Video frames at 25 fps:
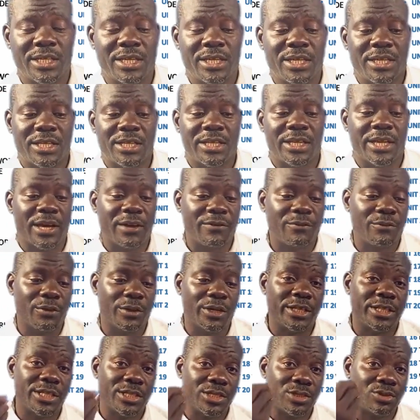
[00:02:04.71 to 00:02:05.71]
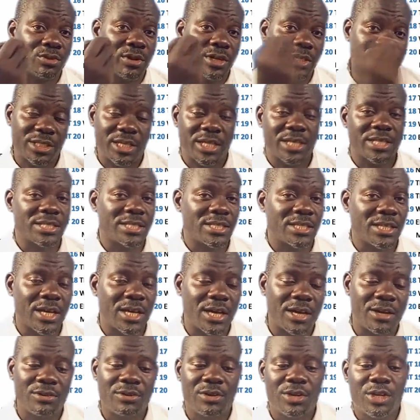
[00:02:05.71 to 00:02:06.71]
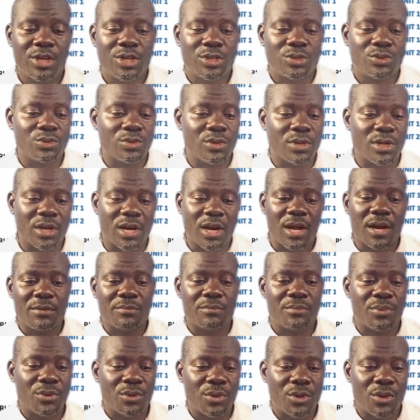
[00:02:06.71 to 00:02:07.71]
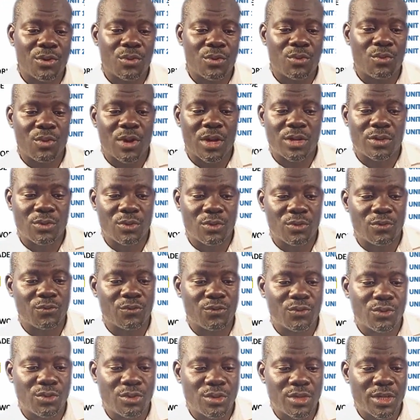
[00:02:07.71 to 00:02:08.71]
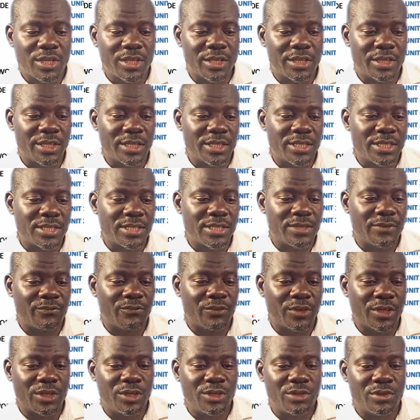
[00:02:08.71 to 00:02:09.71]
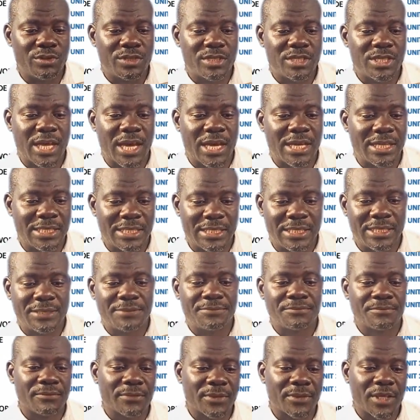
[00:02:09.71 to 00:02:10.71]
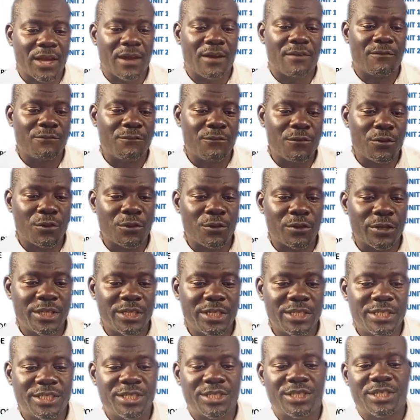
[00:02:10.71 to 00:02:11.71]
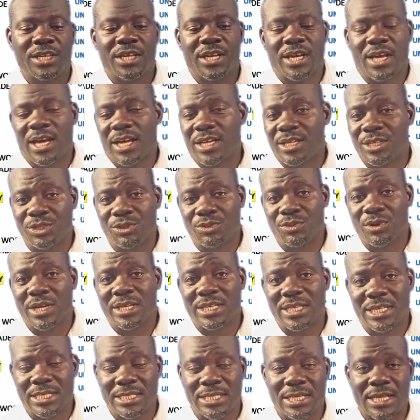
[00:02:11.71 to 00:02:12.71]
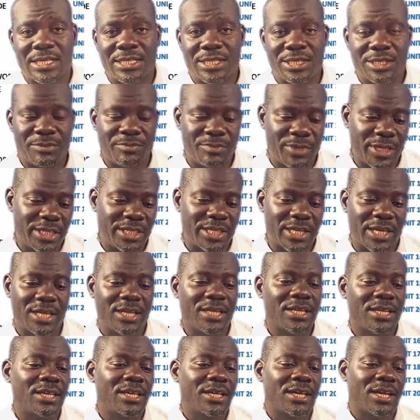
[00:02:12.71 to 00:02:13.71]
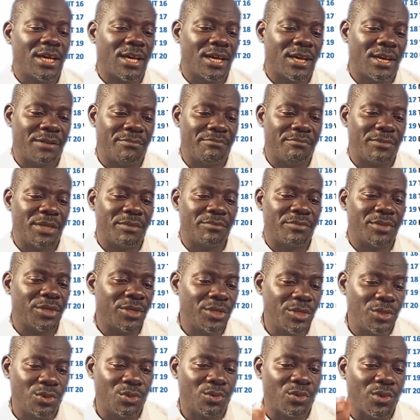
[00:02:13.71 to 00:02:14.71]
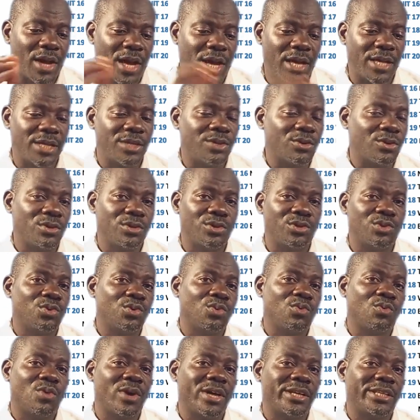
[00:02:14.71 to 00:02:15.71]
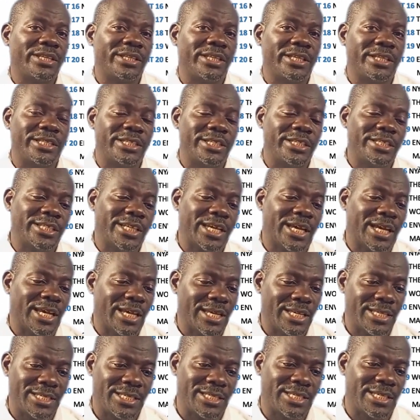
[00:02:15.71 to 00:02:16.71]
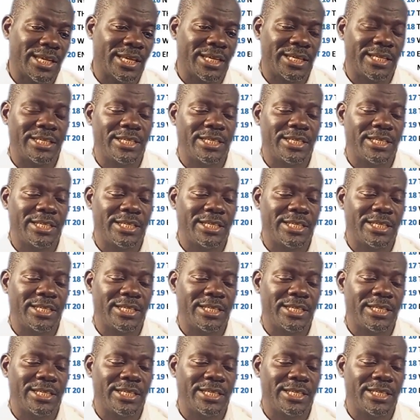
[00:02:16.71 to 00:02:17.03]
Therefore, it is your chance now to grab one of these videos and follow it, and you understand it better. Maybe you add on to what the teacher said.